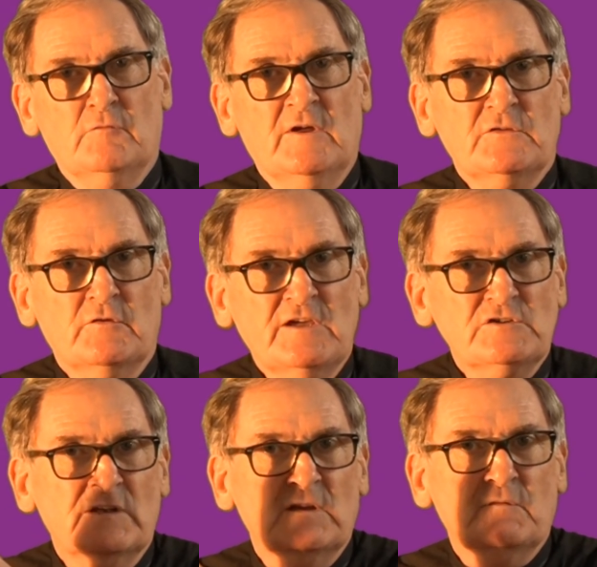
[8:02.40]

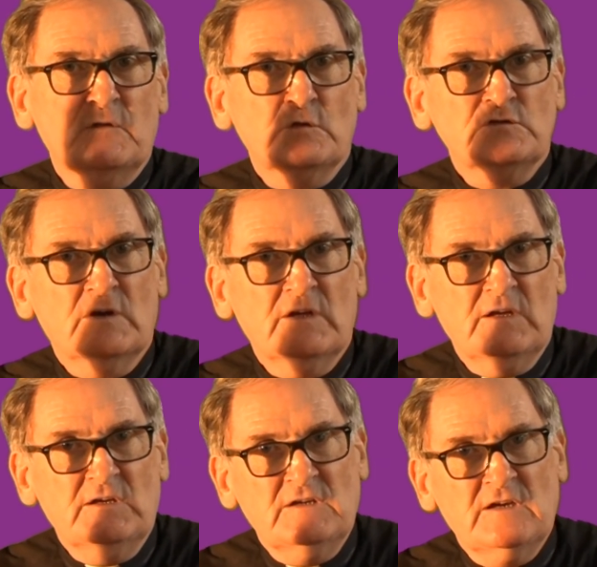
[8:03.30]
Resurrection in the
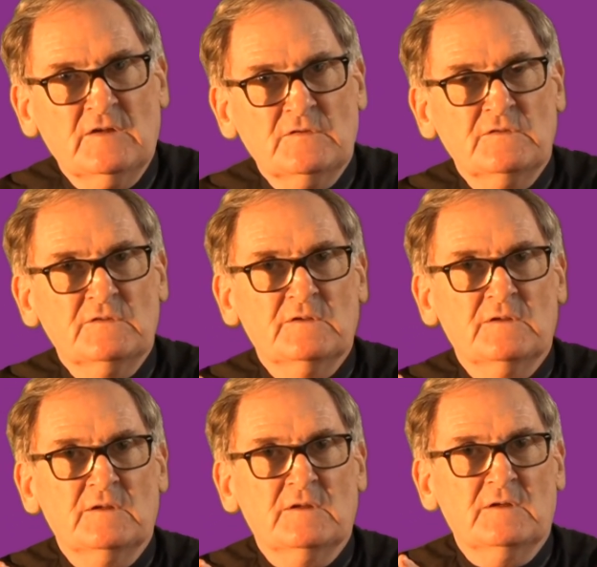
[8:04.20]
future, yes.
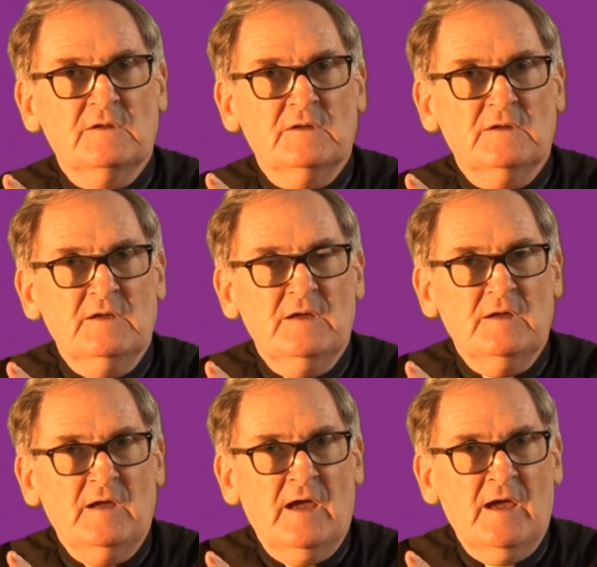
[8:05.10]

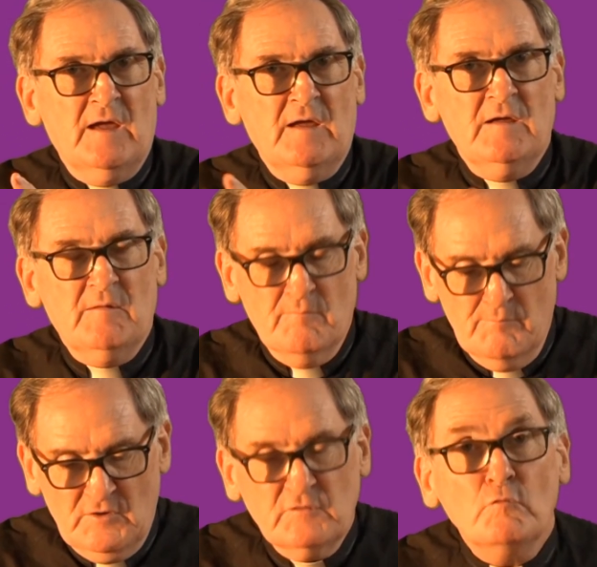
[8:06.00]

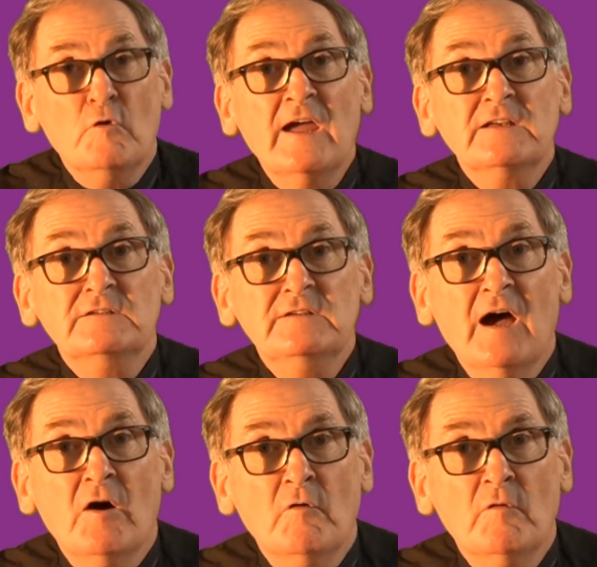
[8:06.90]
But right
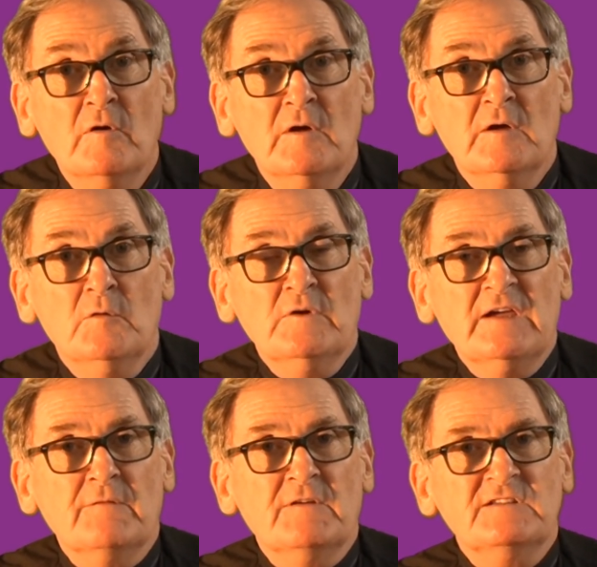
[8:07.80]
now, we
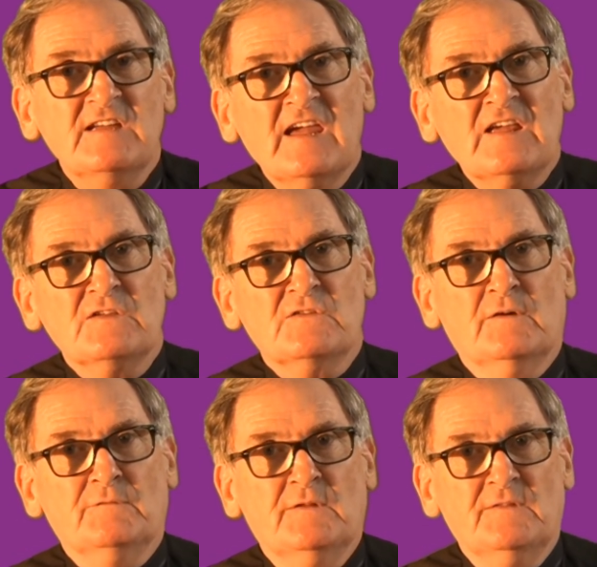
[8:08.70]
have a taste
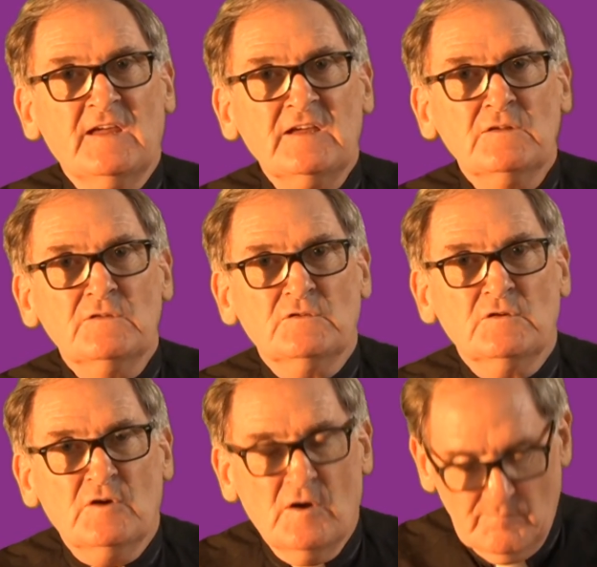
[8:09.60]
of the things to
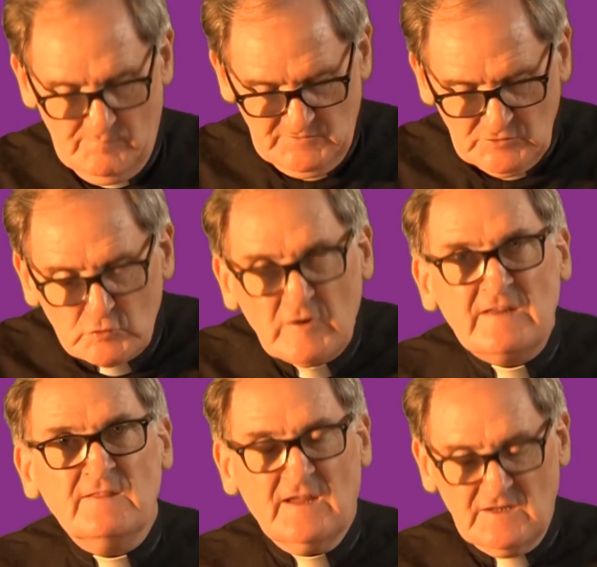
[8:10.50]
come, the
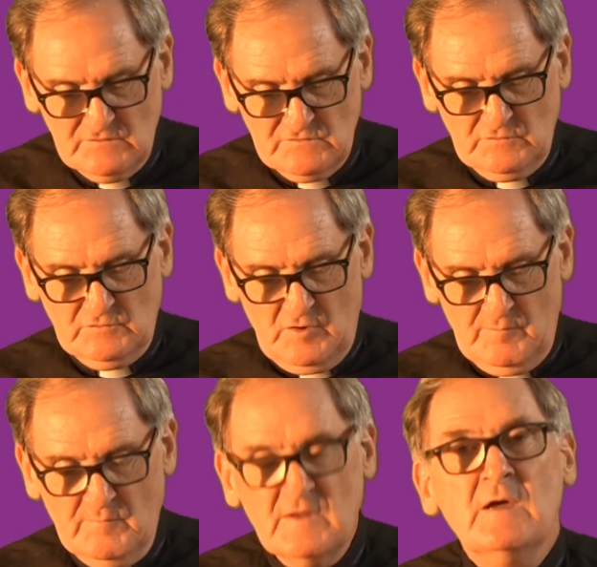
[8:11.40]
great things to
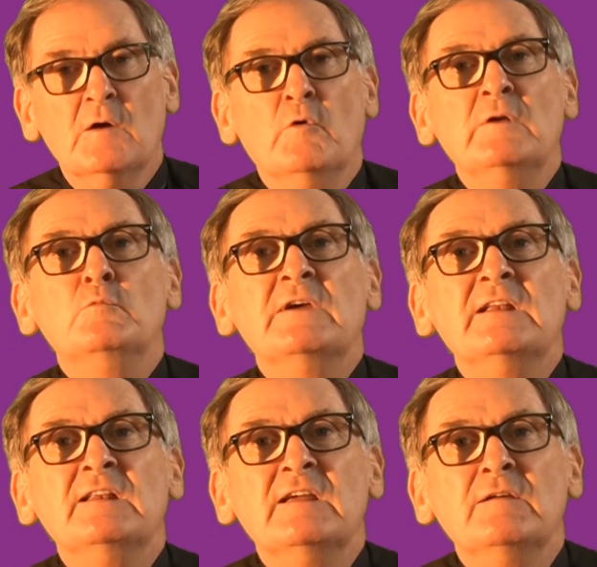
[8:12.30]
come, when we
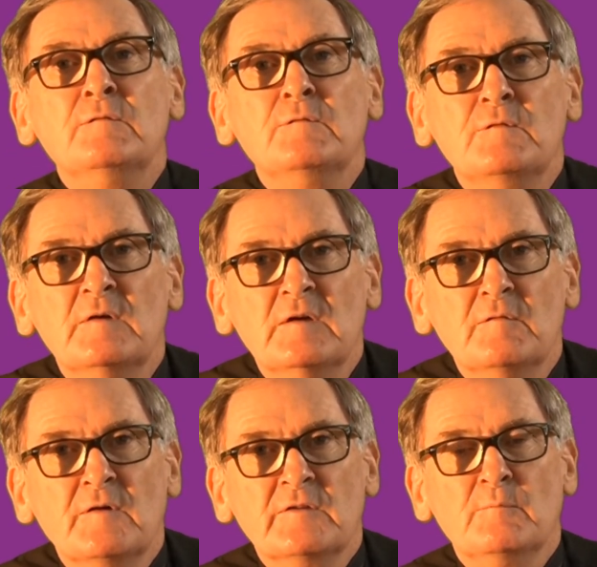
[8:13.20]
live
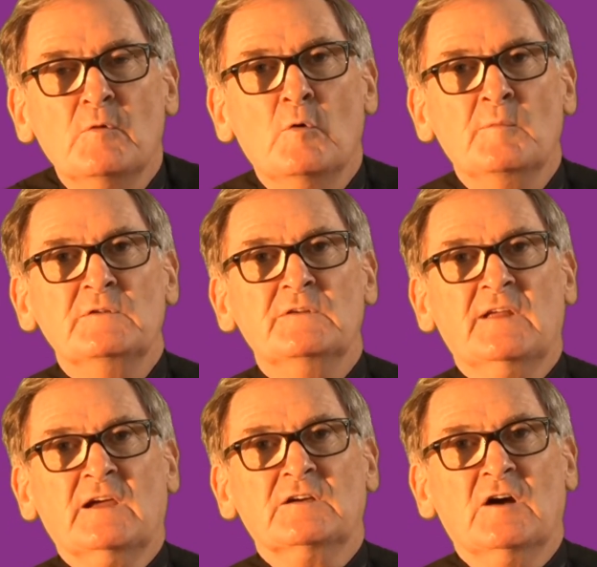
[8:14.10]
for the moment
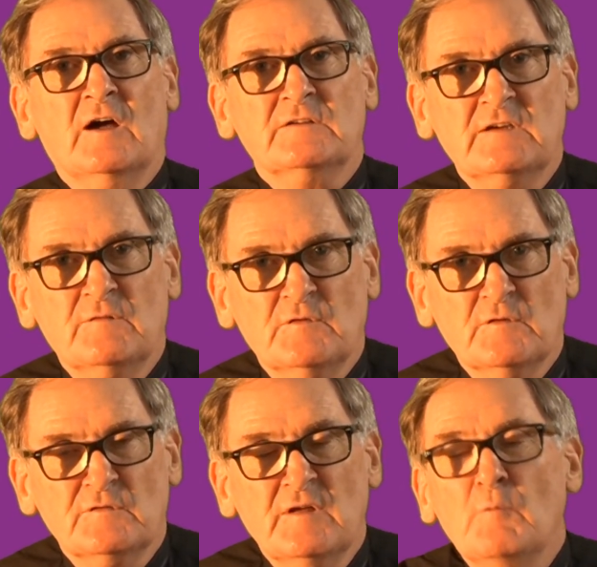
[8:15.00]
that God gives
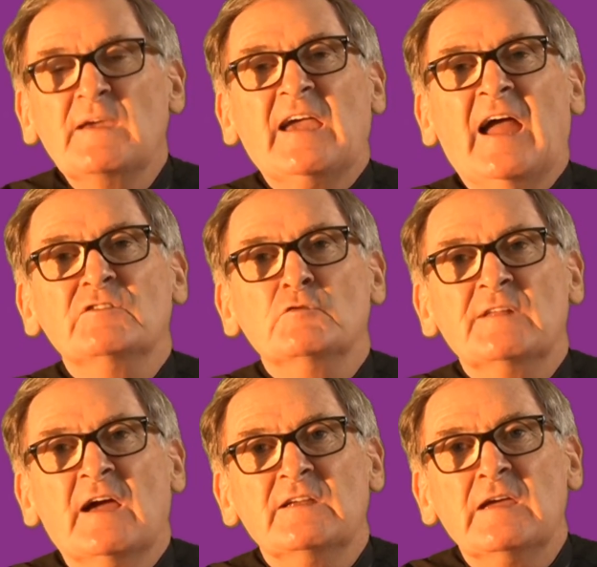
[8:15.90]
us. Now, we can't do
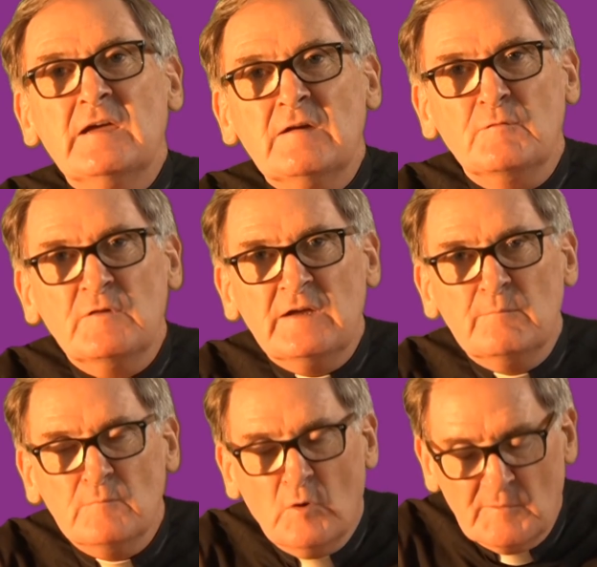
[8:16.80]
that every
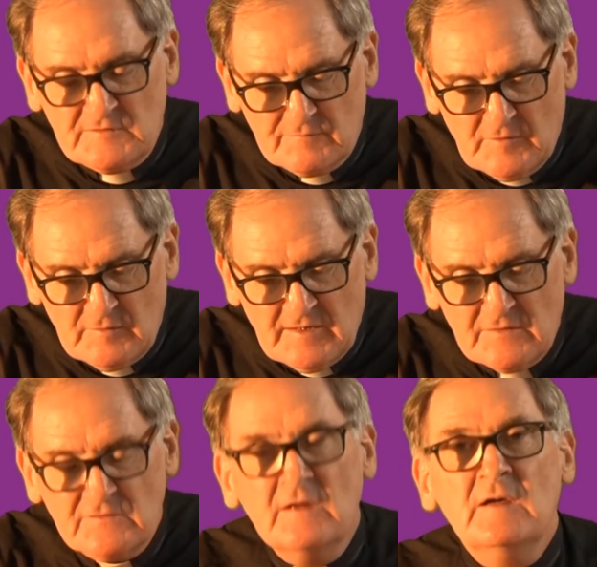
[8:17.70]
moment of our
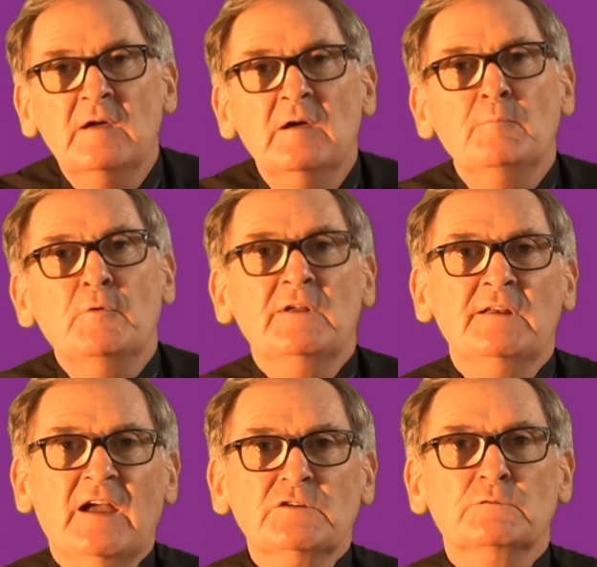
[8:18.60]
lives. But
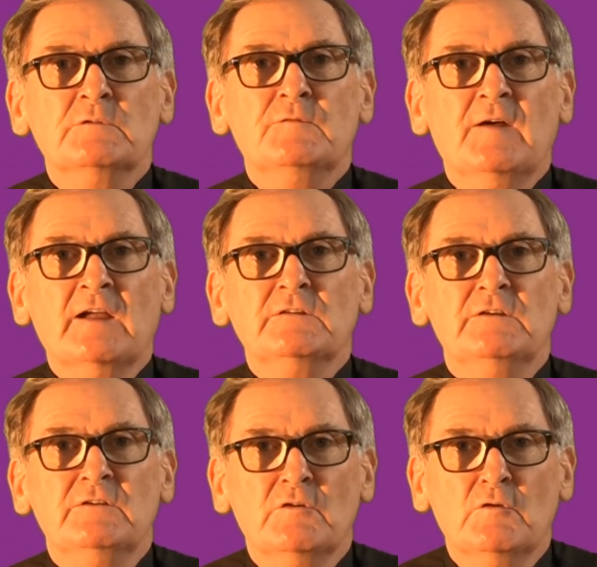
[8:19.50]
in actual
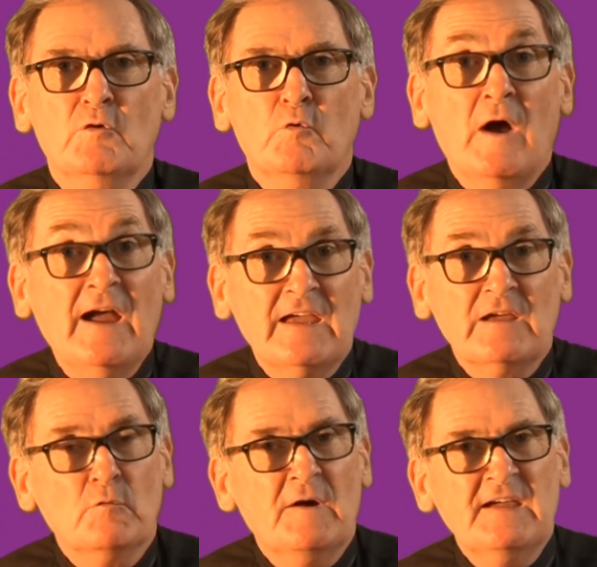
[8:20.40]
fact, you know,
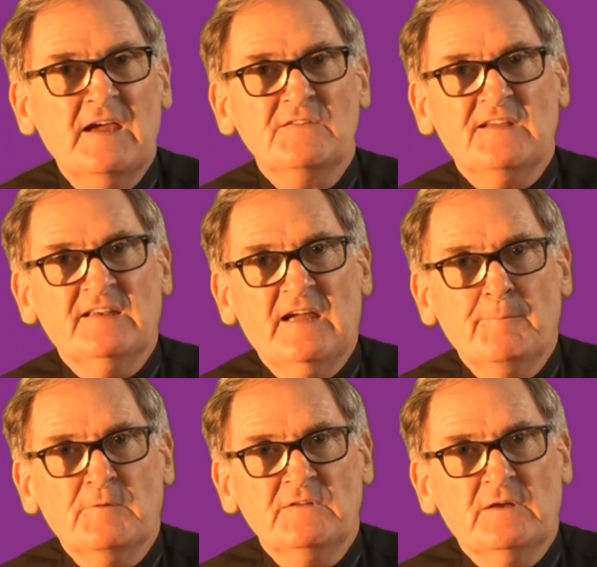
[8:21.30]
why has that
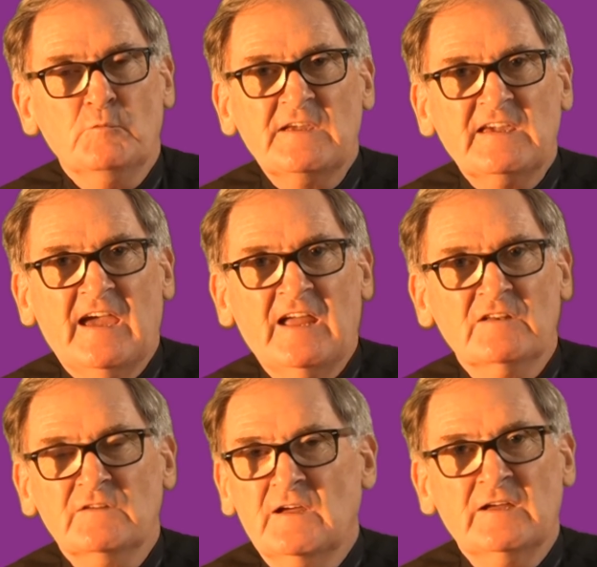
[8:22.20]
happened that we
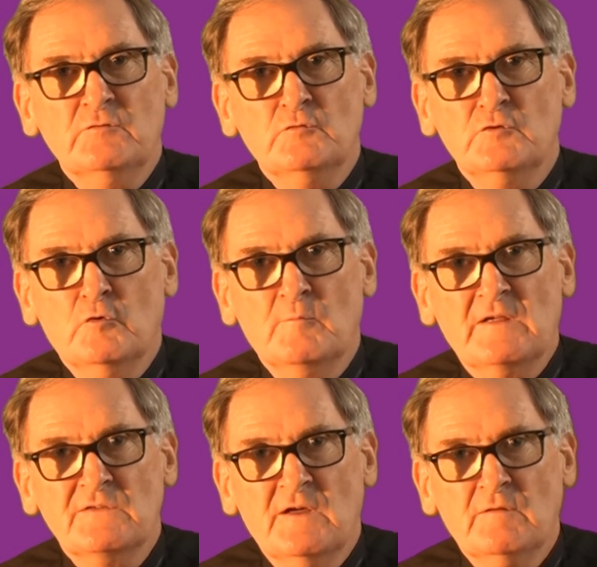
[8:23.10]
can't? I don't know
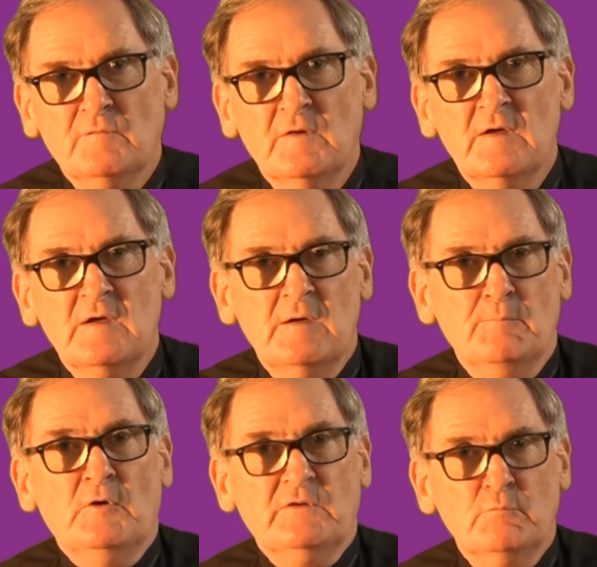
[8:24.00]
myself,
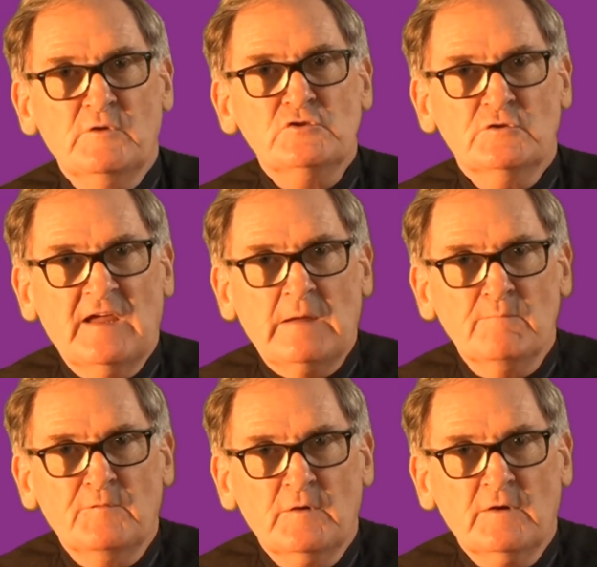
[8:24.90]
but we should
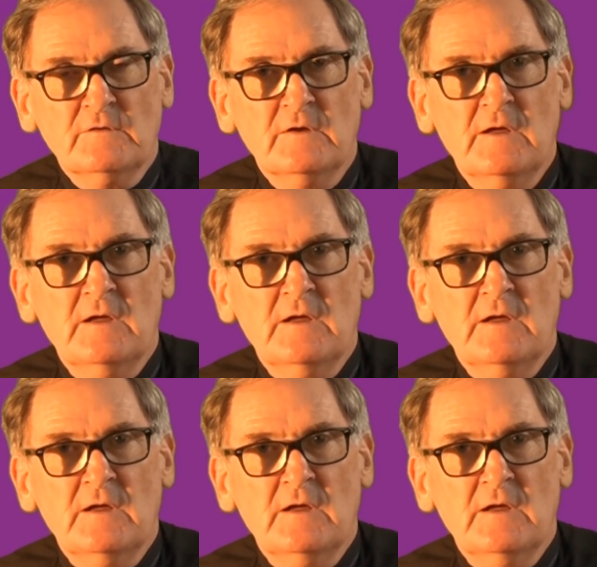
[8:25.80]
aim for it.